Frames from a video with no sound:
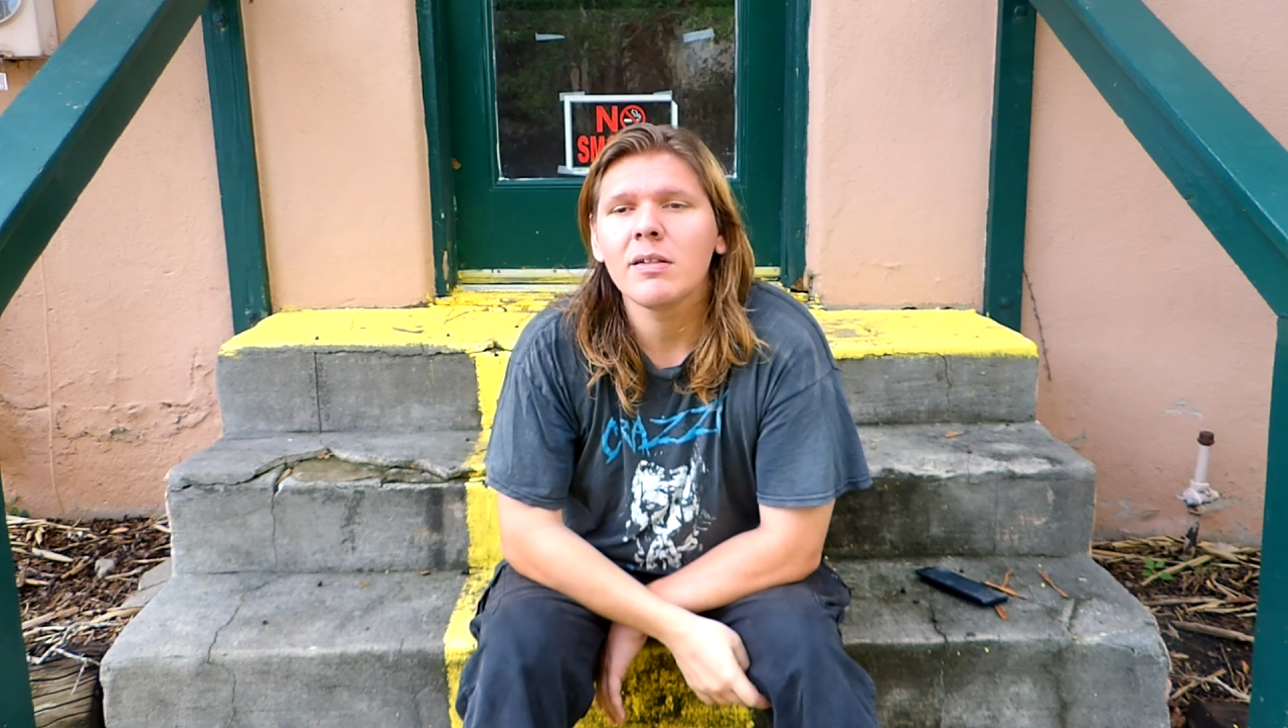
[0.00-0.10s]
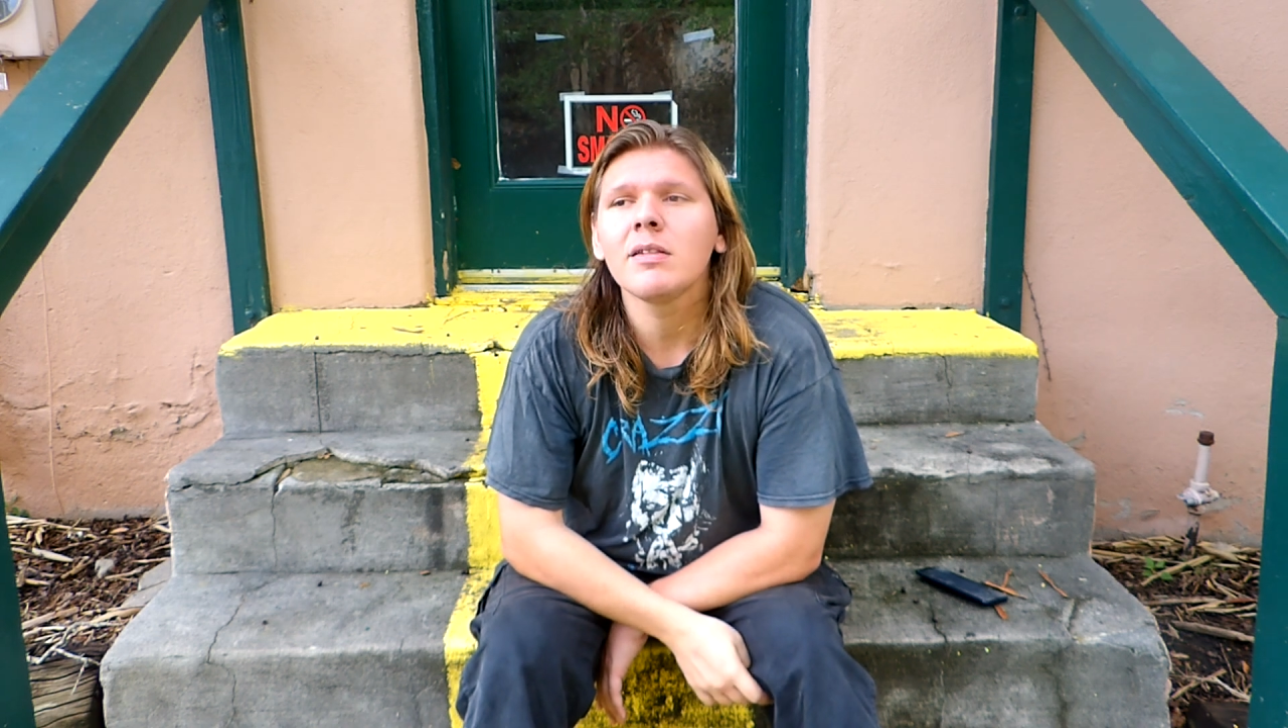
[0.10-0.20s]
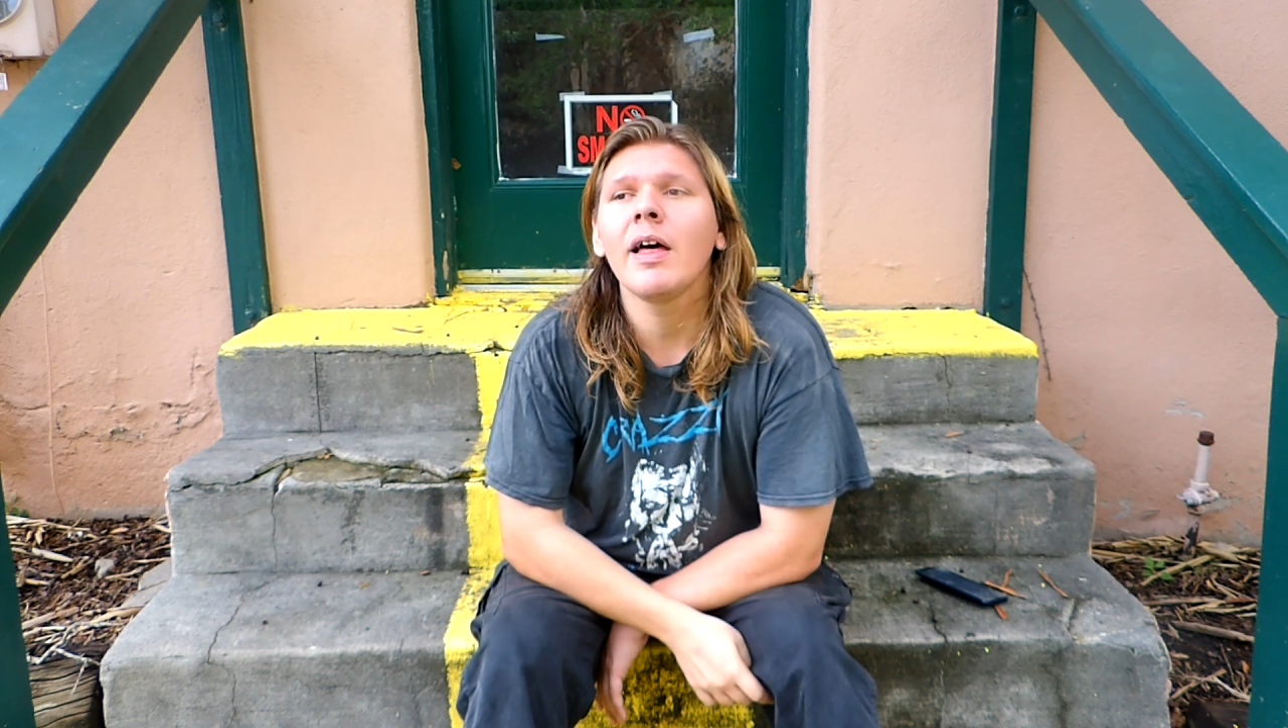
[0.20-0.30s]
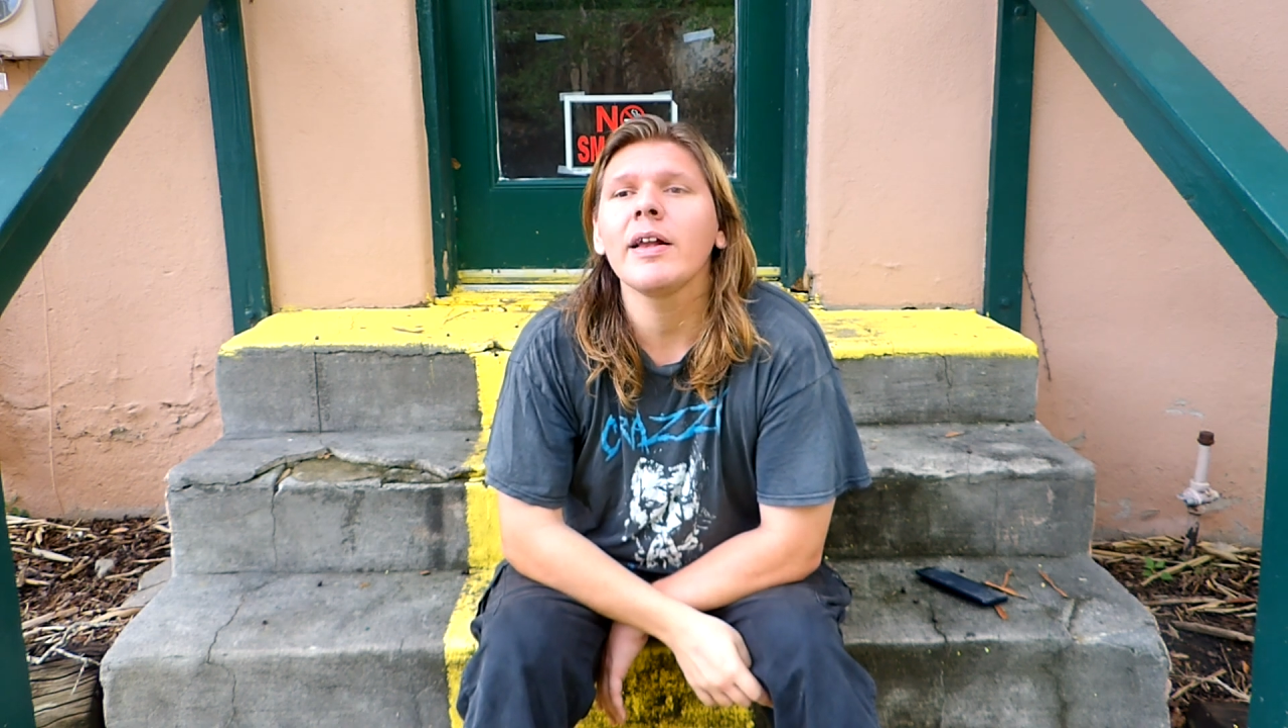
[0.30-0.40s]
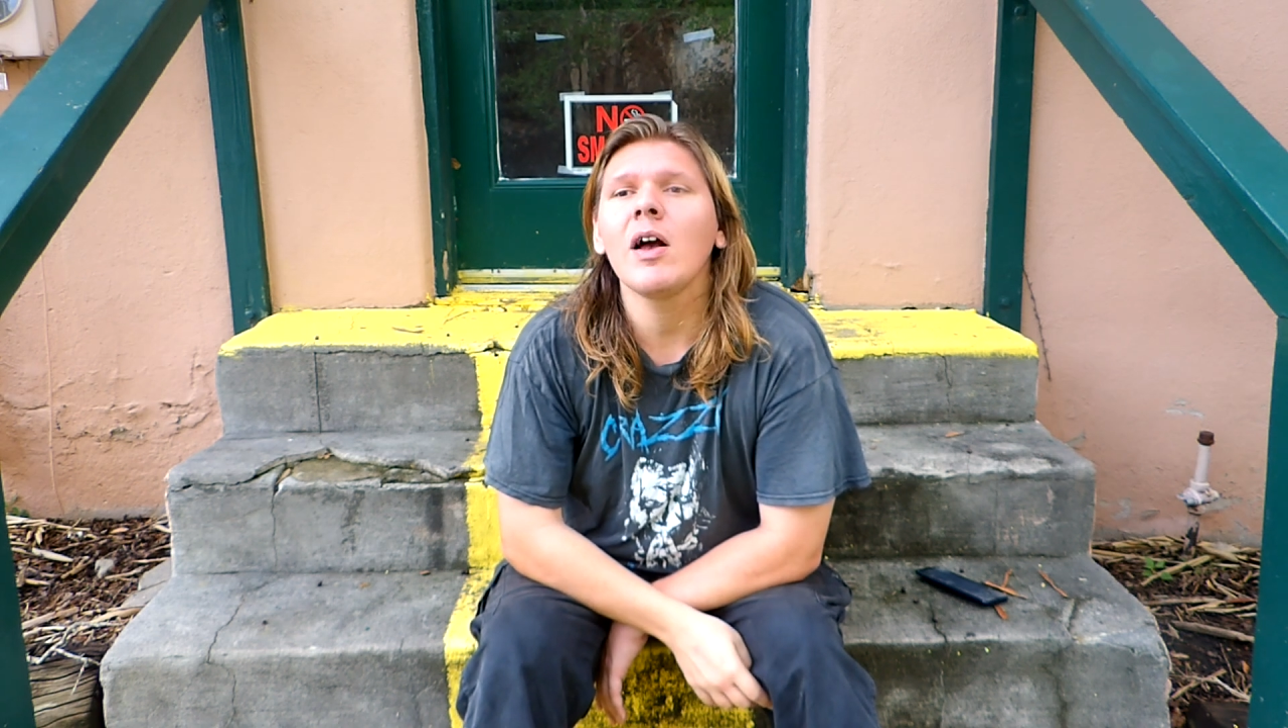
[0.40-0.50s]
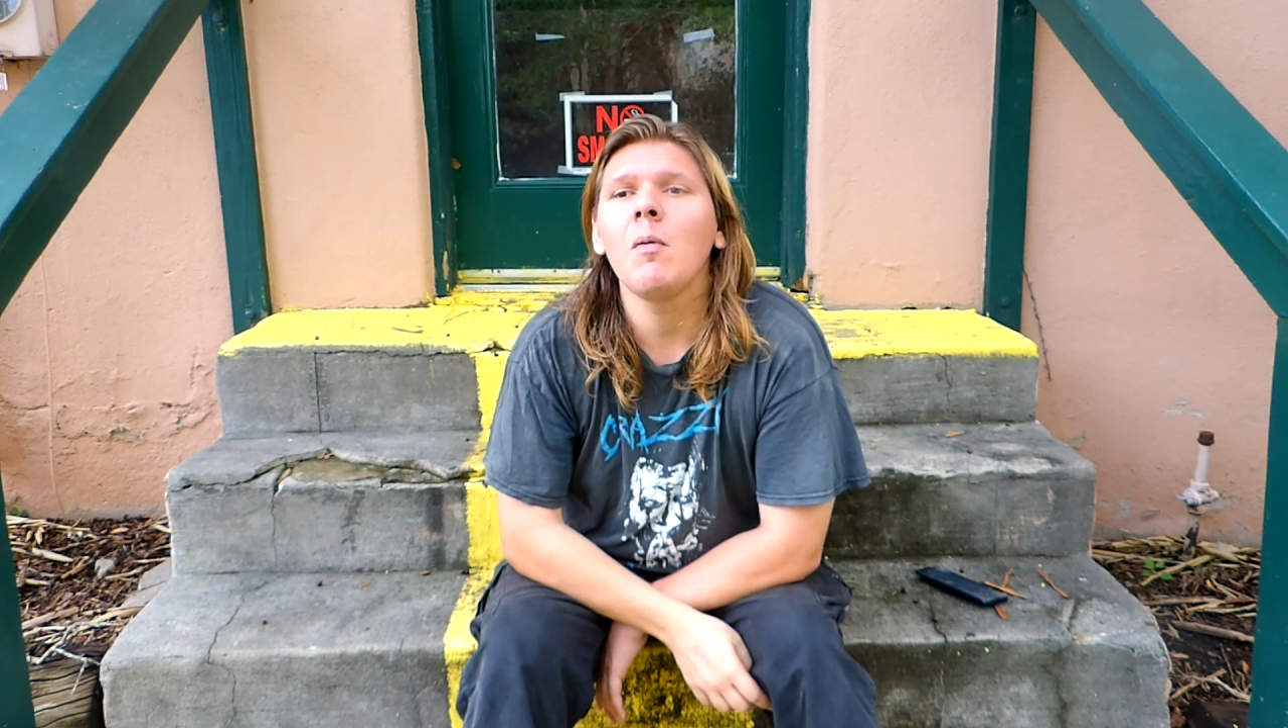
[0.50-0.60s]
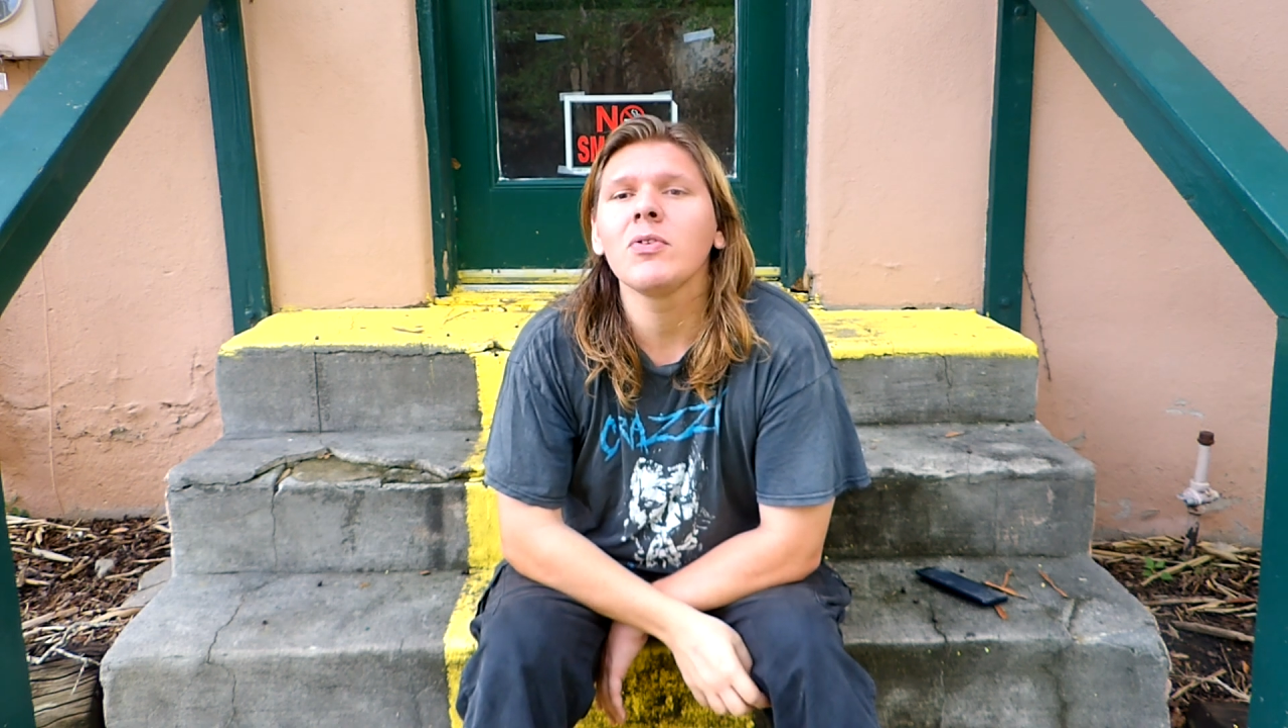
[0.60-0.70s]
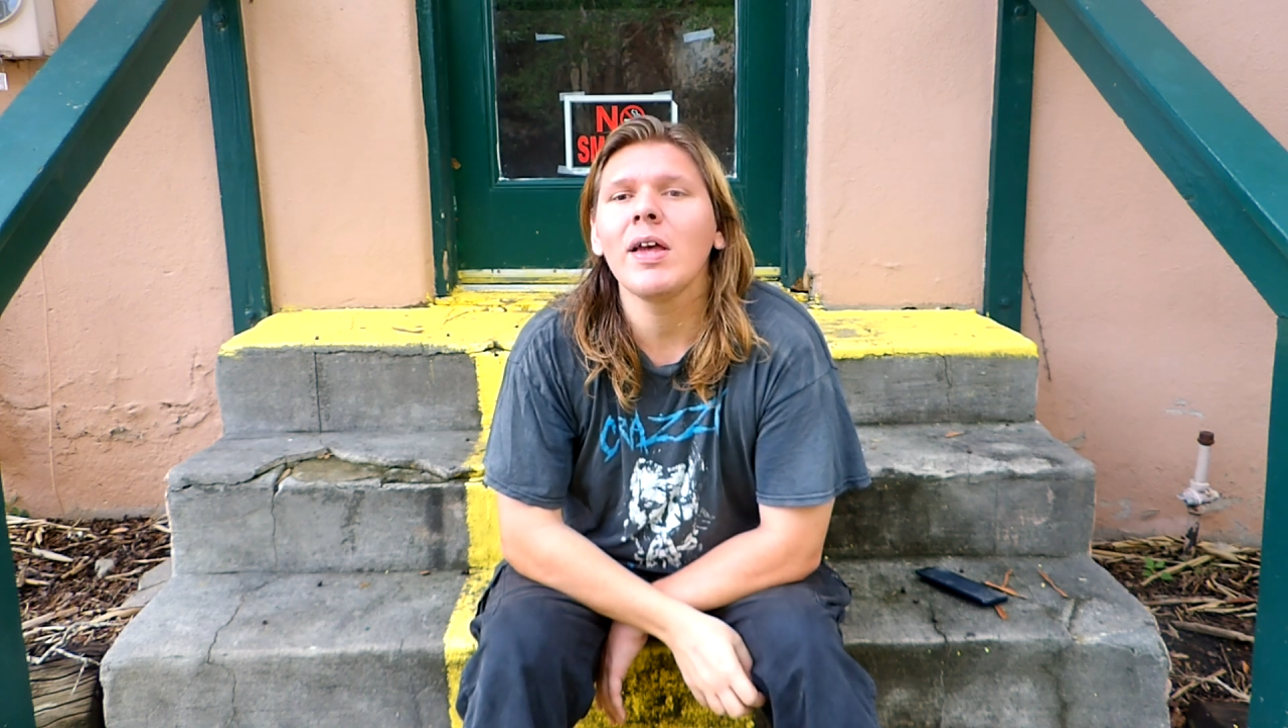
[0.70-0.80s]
like almost